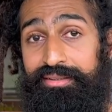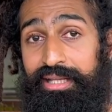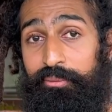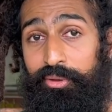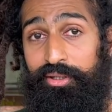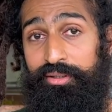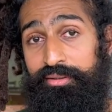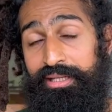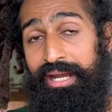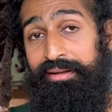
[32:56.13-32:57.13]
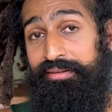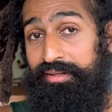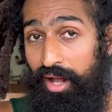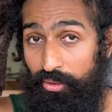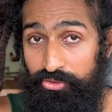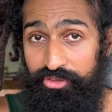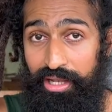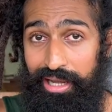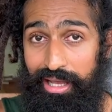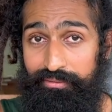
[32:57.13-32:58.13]
They had renounced their
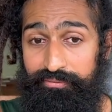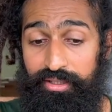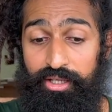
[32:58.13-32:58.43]
life.